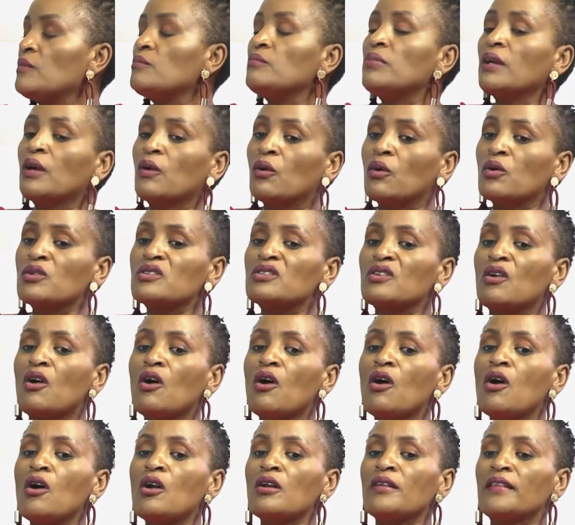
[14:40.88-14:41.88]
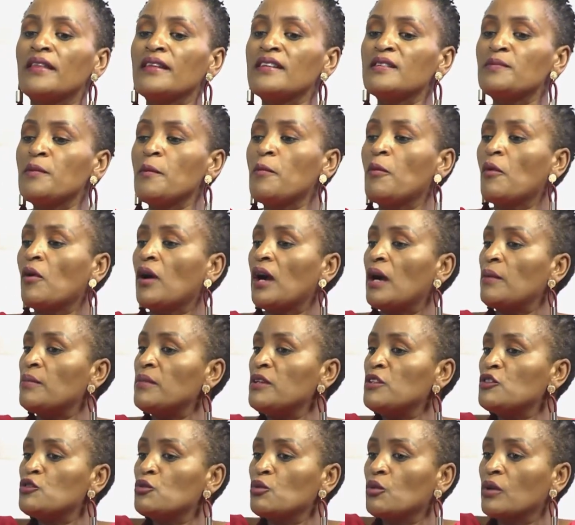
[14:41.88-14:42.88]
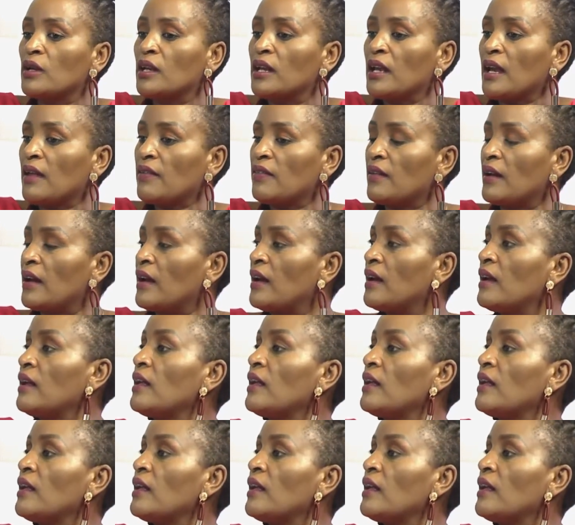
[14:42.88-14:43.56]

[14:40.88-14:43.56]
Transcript: Because all these people come in together,